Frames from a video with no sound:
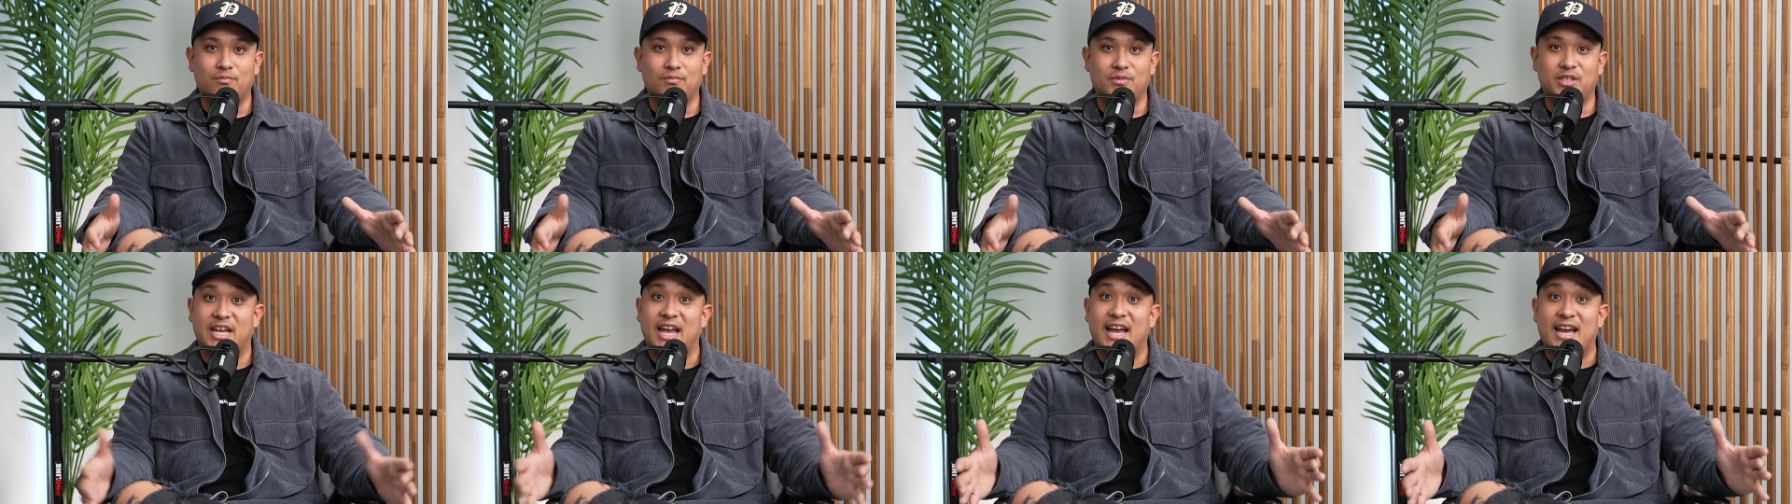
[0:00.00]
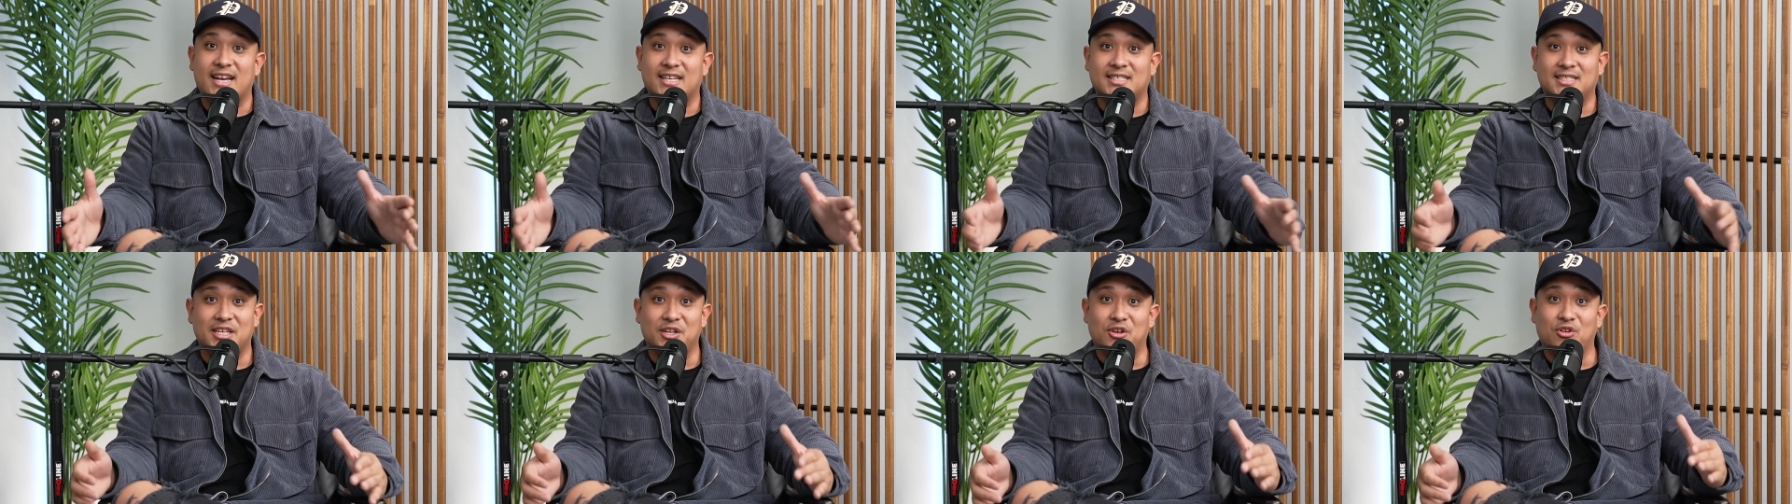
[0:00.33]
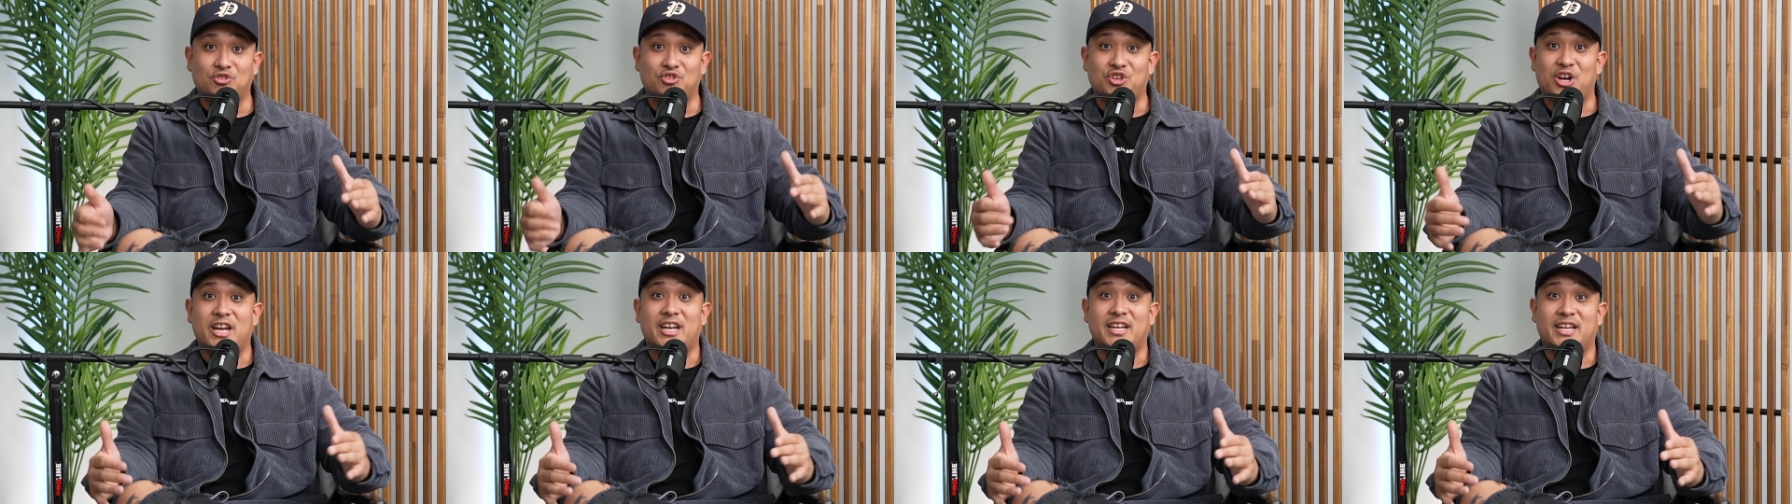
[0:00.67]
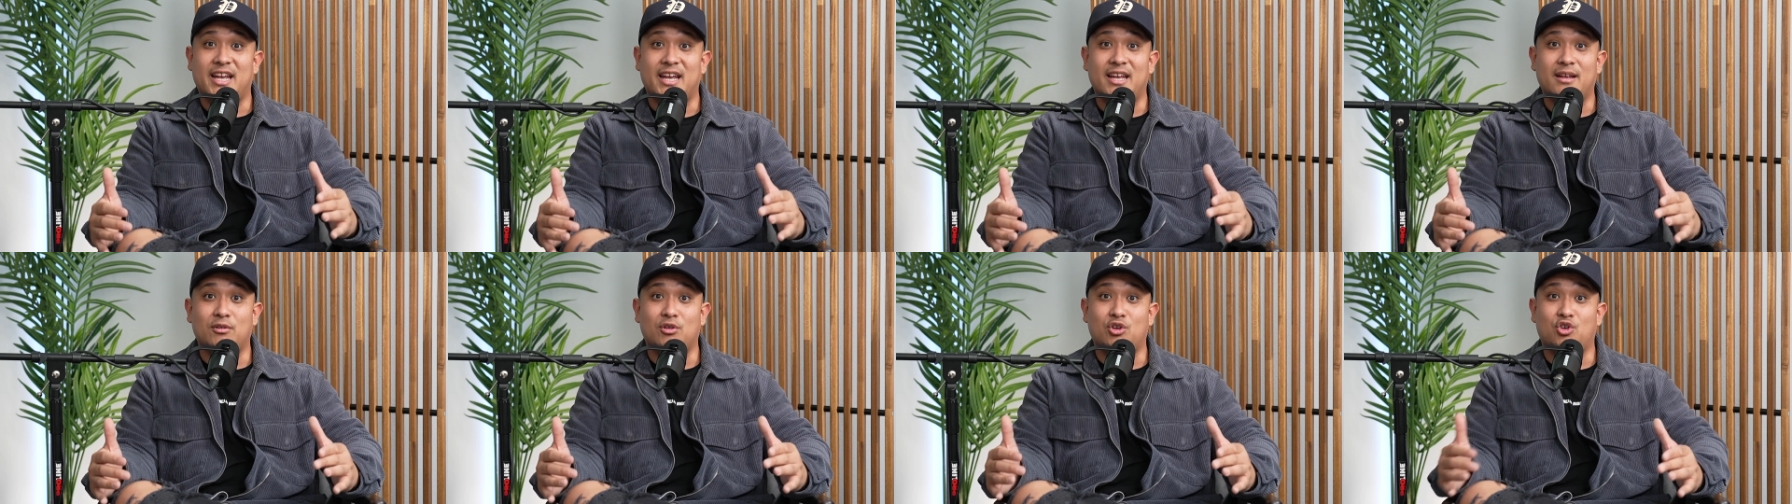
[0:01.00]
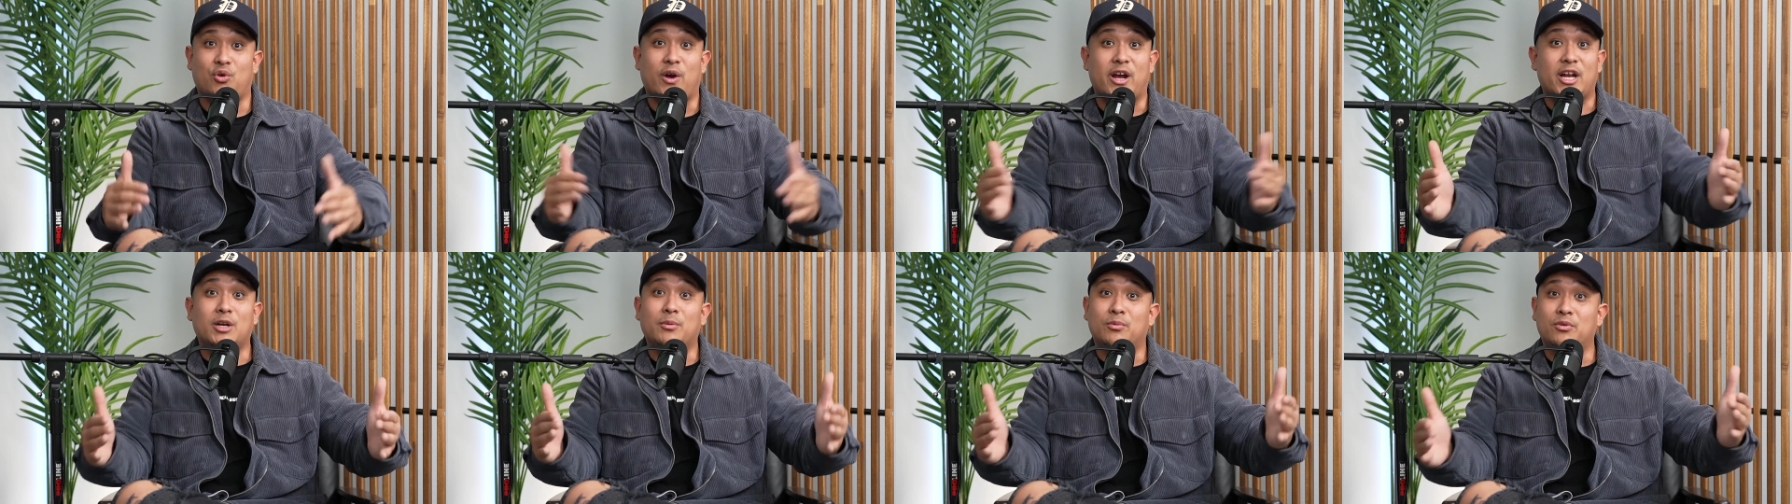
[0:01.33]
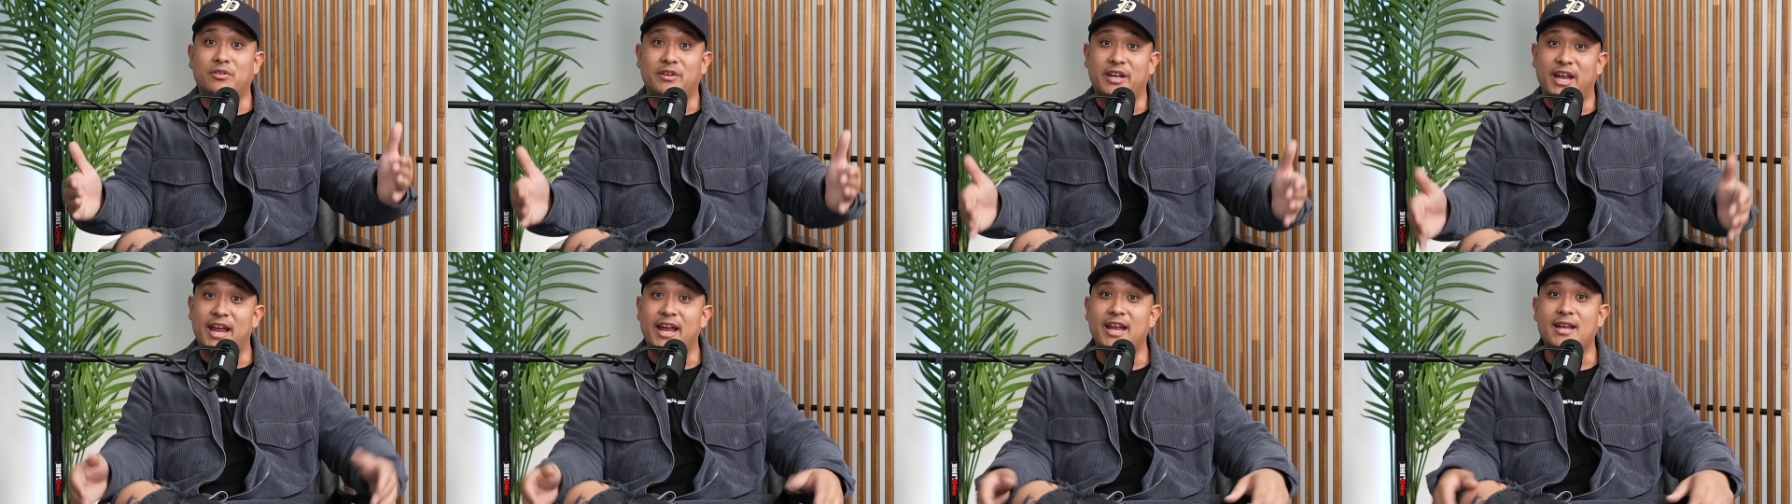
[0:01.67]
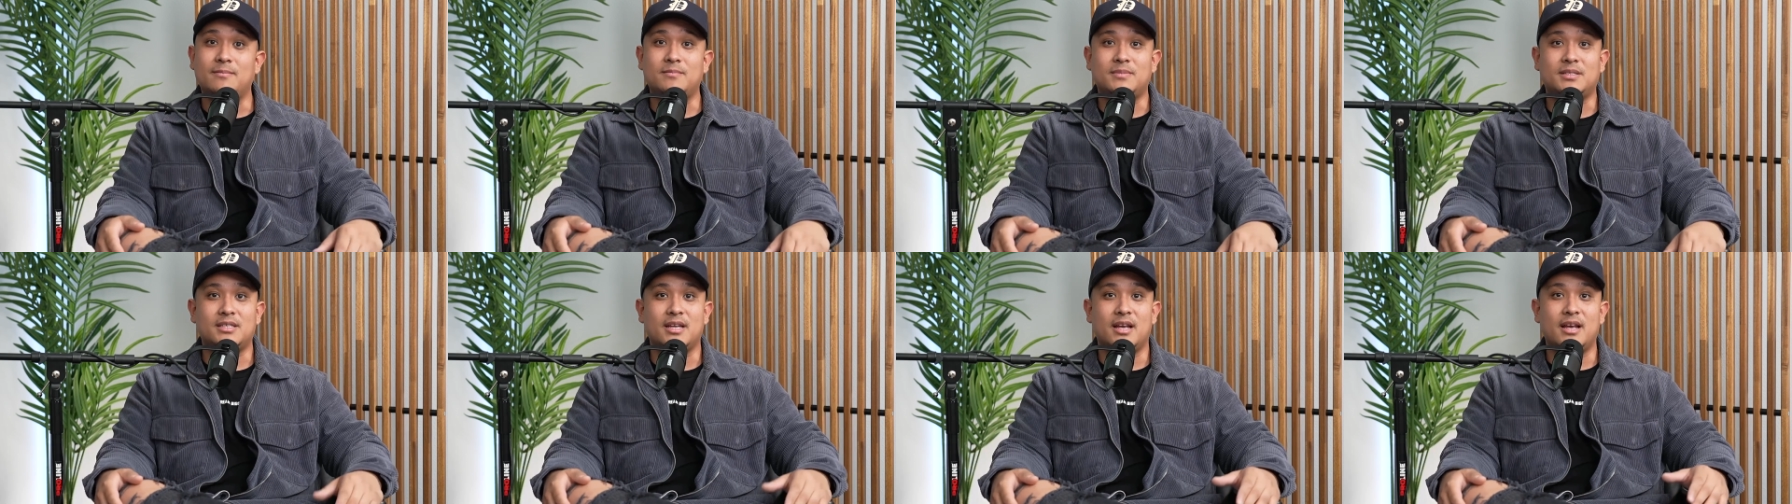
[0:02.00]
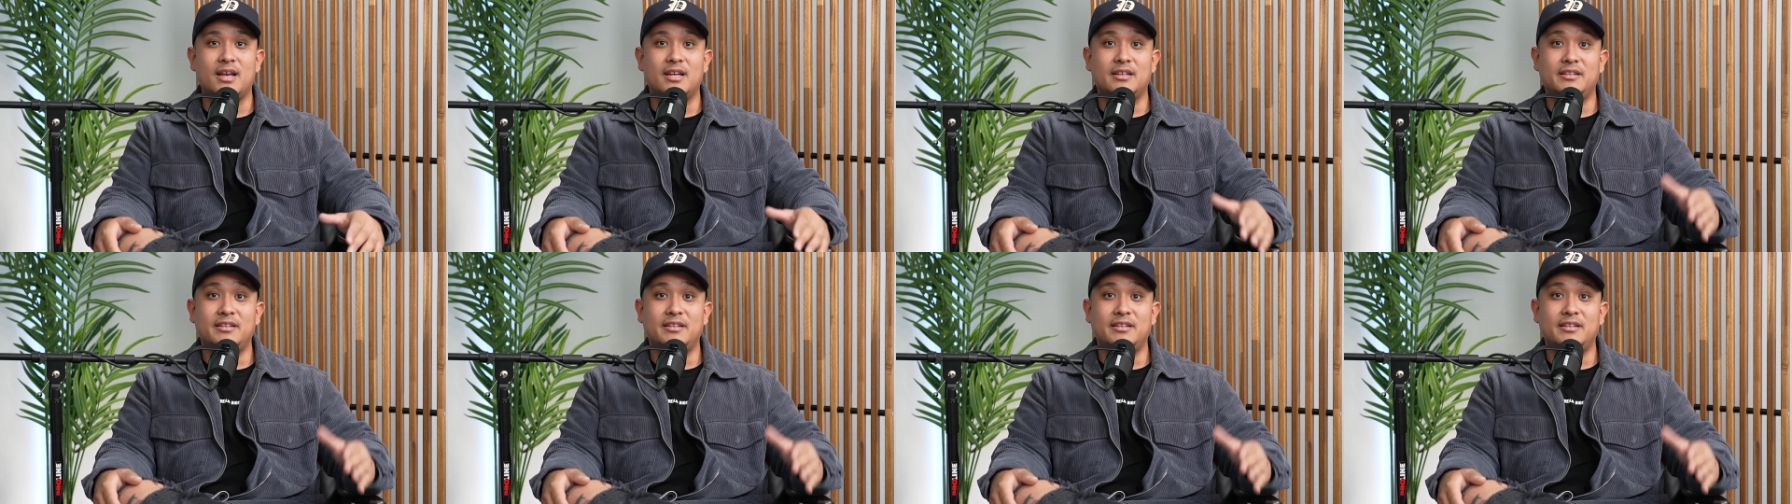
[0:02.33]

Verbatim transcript: guests and you're trying to get credible names,